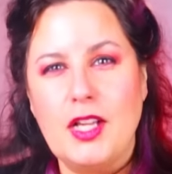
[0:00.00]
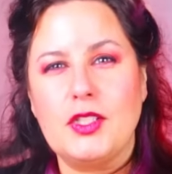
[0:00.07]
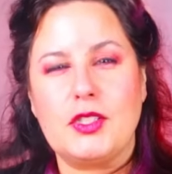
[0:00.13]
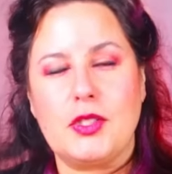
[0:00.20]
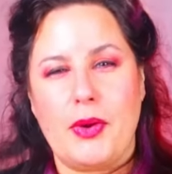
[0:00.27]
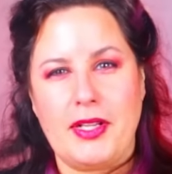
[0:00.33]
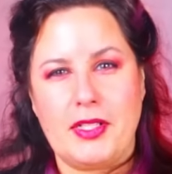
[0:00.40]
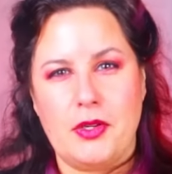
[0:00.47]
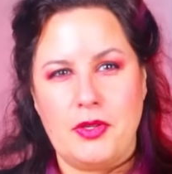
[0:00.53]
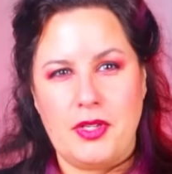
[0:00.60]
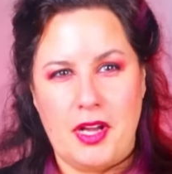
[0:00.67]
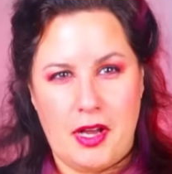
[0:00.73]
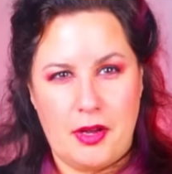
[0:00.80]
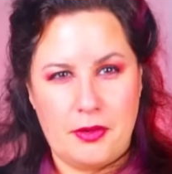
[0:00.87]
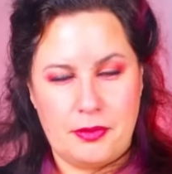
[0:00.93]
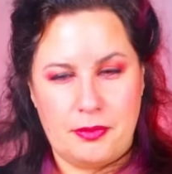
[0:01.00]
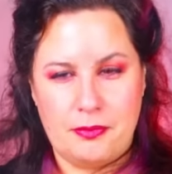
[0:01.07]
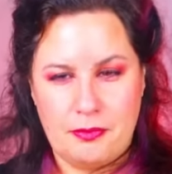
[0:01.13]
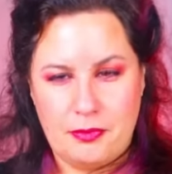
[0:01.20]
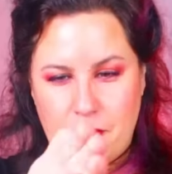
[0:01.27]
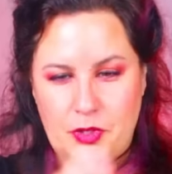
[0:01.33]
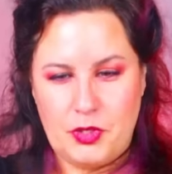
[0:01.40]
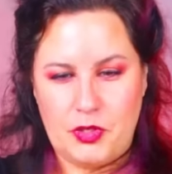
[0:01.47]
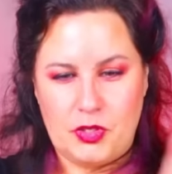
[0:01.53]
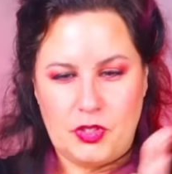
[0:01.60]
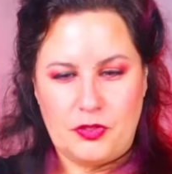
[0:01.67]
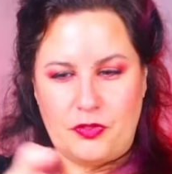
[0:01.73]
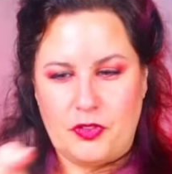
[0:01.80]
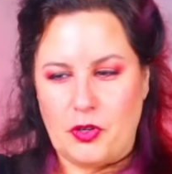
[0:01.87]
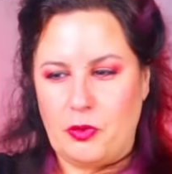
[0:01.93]
So I don't know how
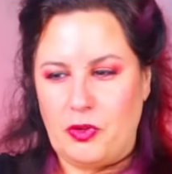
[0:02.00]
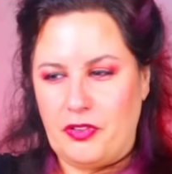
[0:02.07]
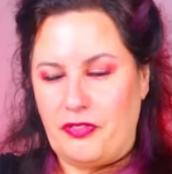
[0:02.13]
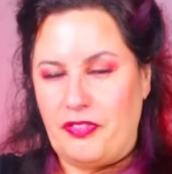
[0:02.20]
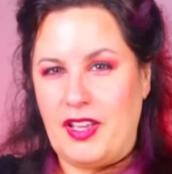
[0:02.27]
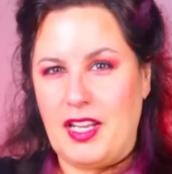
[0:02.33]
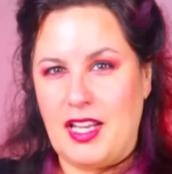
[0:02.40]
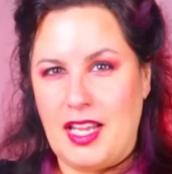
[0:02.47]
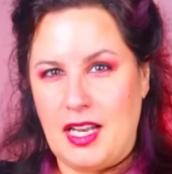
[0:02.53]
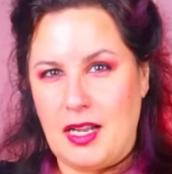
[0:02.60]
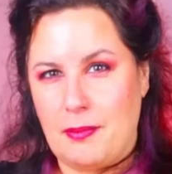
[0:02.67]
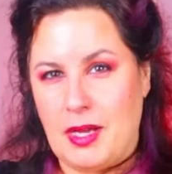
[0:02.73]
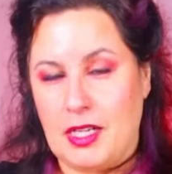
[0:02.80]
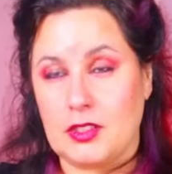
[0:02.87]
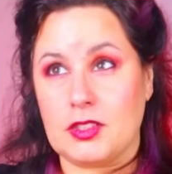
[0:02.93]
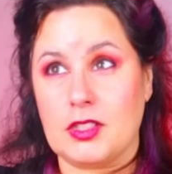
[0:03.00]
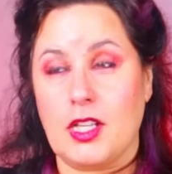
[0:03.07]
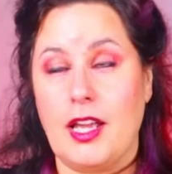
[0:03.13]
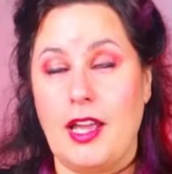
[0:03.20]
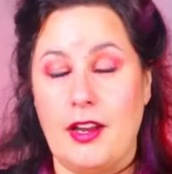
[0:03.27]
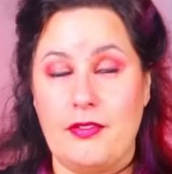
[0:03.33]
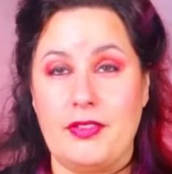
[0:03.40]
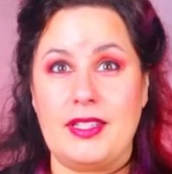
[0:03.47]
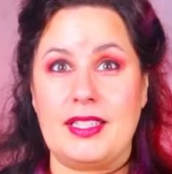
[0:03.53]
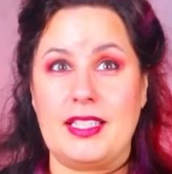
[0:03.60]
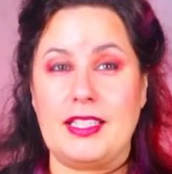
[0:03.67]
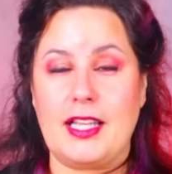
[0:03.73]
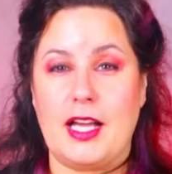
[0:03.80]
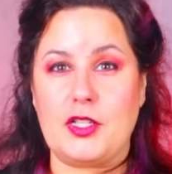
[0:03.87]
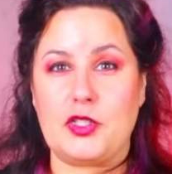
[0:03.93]
Lucifer will fit in amongst
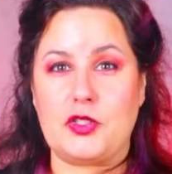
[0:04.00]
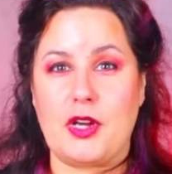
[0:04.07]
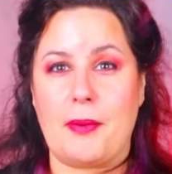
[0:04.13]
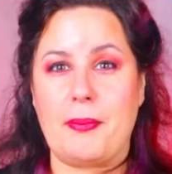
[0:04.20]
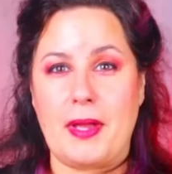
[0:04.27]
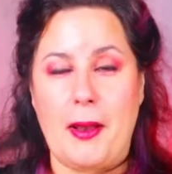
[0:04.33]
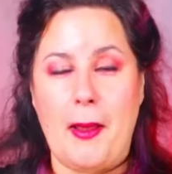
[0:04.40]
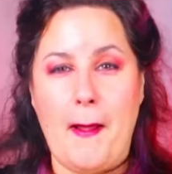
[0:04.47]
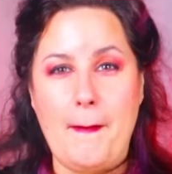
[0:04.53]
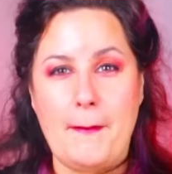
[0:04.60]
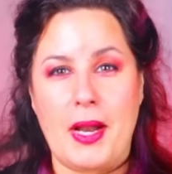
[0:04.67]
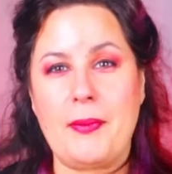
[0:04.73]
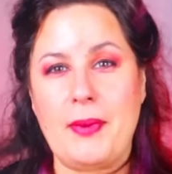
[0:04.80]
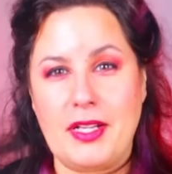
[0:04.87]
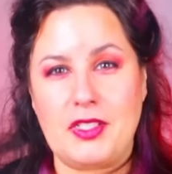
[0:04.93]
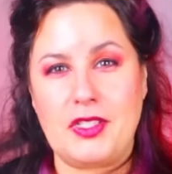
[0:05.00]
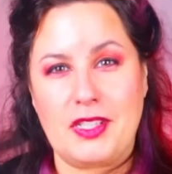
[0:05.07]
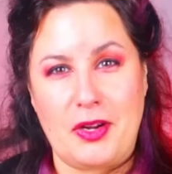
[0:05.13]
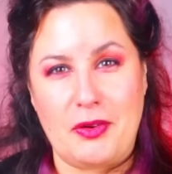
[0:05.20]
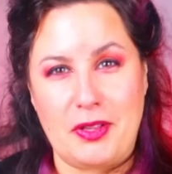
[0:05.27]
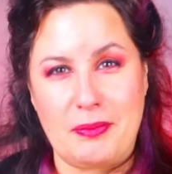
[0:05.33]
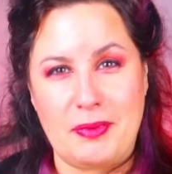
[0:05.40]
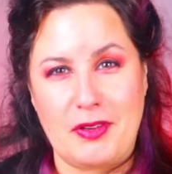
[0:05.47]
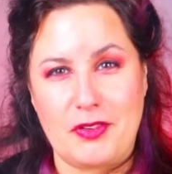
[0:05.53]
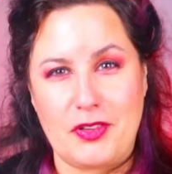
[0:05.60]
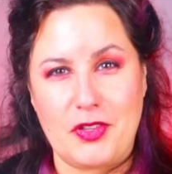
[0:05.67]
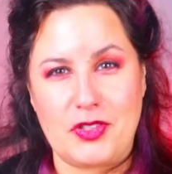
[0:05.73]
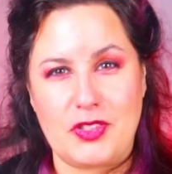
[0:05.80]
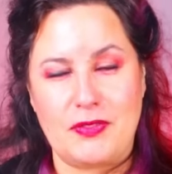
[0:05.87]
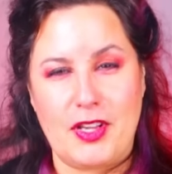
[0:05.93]
everything that's dropping. But I want you there with me for
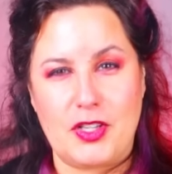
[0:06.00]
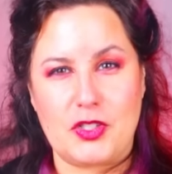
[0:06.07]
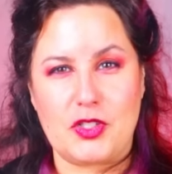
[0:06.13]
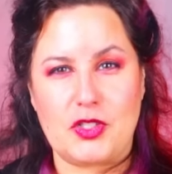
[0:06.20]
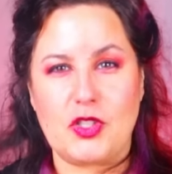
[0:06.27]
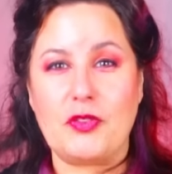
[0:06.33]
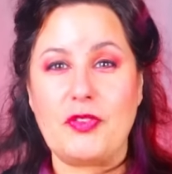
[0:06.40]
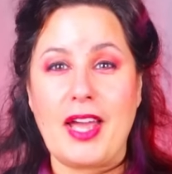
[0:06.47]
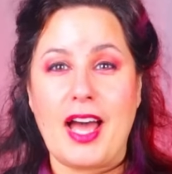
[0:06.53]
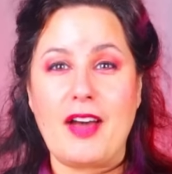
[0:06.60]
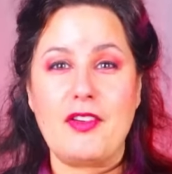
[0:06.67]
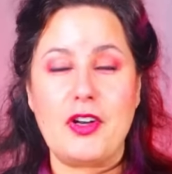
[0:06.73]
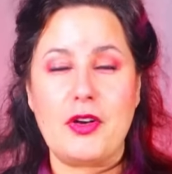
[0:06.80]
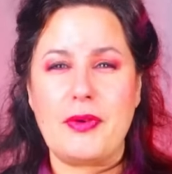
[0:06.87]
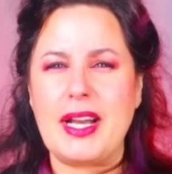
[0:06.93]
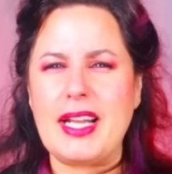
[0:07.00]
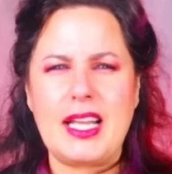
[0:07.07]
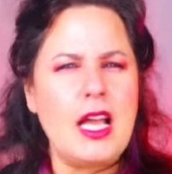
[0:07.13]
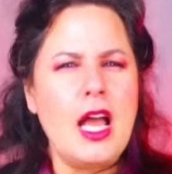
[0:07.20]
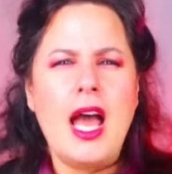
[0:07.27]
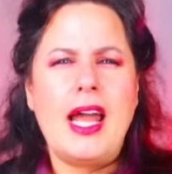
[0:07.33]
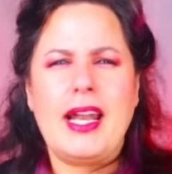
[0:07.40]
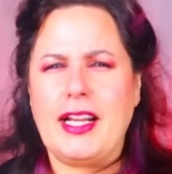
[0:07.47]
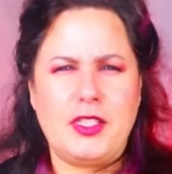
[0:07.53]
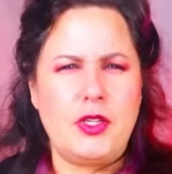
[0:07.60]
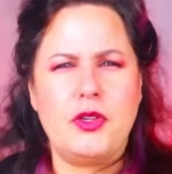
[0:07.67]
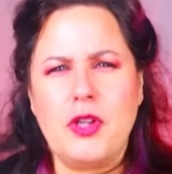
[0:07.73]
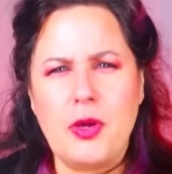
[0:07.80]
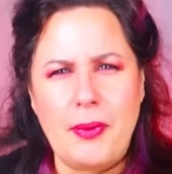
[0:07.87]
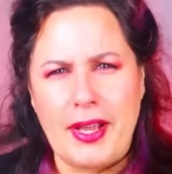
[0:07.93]
those adventures. So if you haven't already, and I
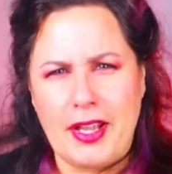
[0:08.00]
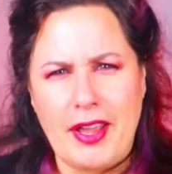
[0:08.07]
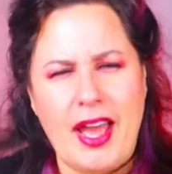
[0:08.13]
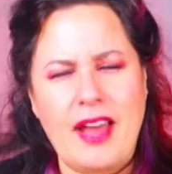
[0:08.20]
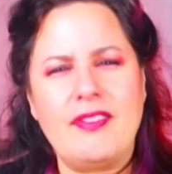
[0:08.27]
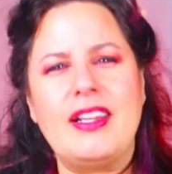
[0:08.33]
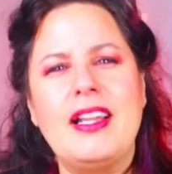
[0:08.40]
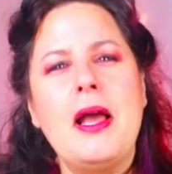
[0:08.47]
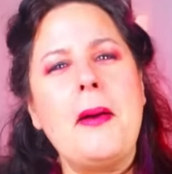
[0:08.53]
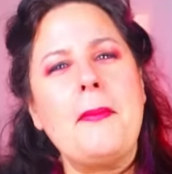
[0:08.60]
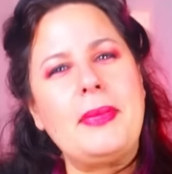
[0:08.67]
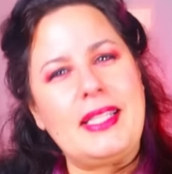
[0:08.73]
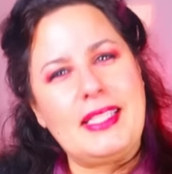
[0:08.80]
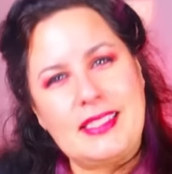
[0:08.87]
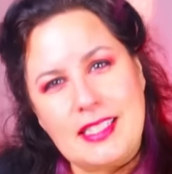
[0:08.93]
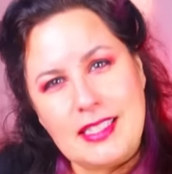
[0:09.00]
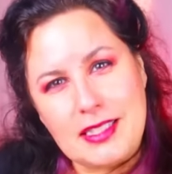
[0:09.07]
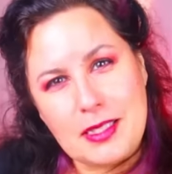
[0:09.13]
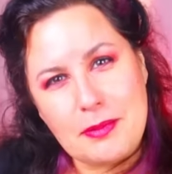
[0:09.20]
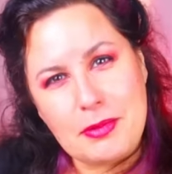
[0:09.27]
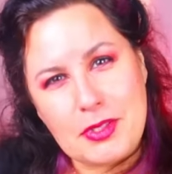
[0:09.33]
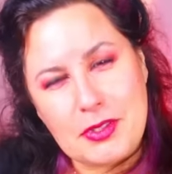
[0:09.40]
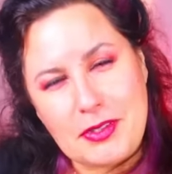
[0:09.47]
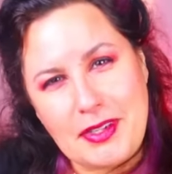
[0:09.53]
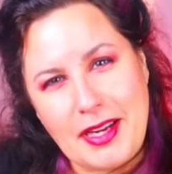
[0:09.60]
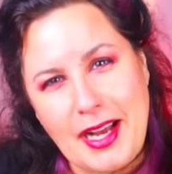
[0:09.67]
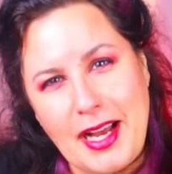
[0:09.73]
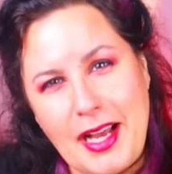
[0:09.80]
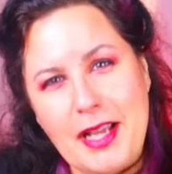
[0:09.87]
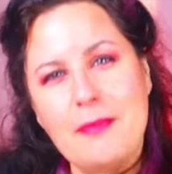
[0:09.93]
don't know why you haven't, please hit
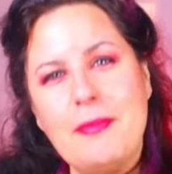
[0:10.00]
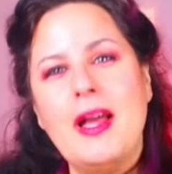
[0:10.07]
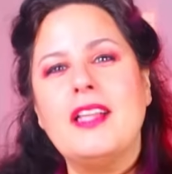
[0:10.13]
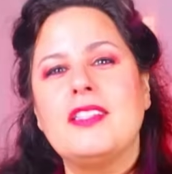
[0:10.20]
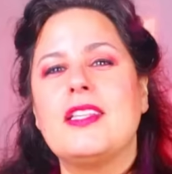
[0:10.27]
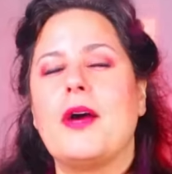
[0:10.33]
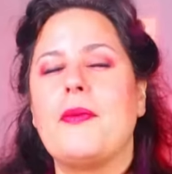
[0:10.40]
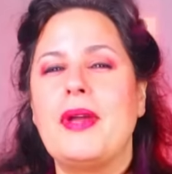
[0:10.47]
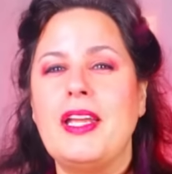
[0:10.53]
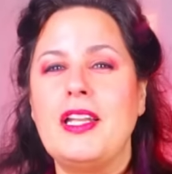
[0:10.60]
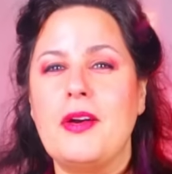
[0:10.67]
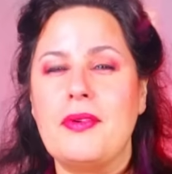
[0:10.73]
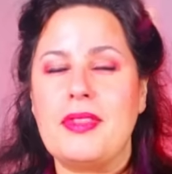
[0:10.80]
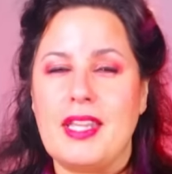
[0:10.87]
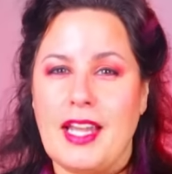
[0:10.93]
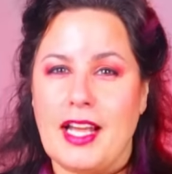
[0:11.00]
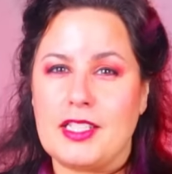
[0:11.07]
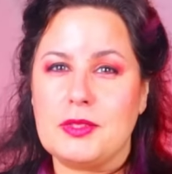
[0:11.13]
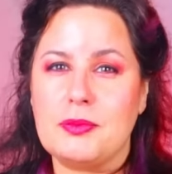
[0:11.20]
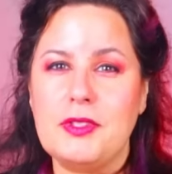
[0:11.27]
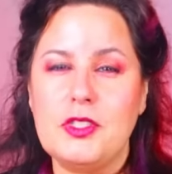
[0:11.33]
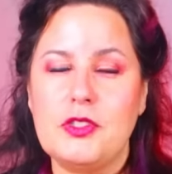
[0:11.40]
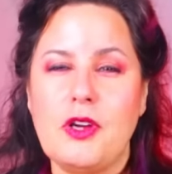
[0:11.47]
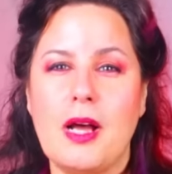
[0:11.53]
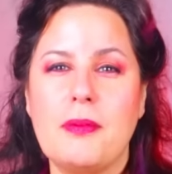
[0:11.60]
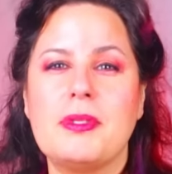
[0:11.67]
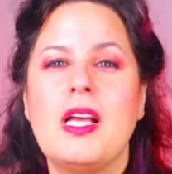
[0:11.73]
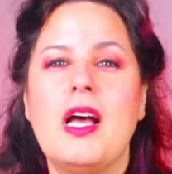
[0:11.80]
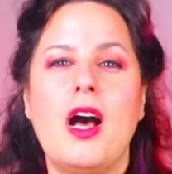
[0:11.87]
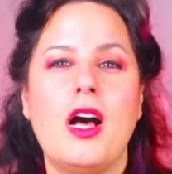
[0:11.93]
subscribe. That way you know when the next one
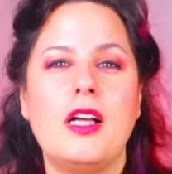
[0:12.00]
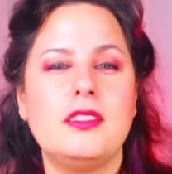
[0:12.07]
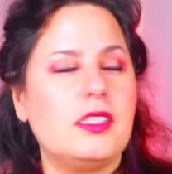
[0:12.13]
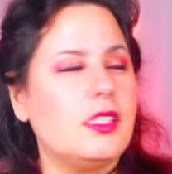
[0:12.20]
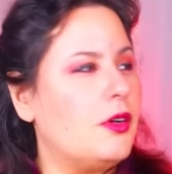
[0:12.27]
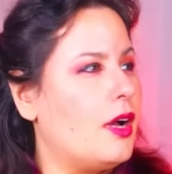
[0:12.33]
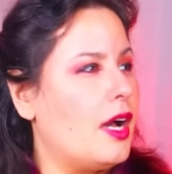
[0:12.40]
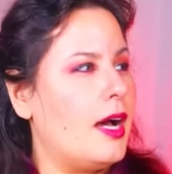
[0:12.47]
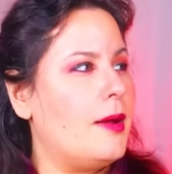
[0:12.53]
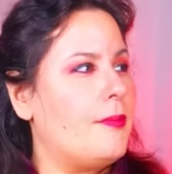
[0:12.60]
drops. Also,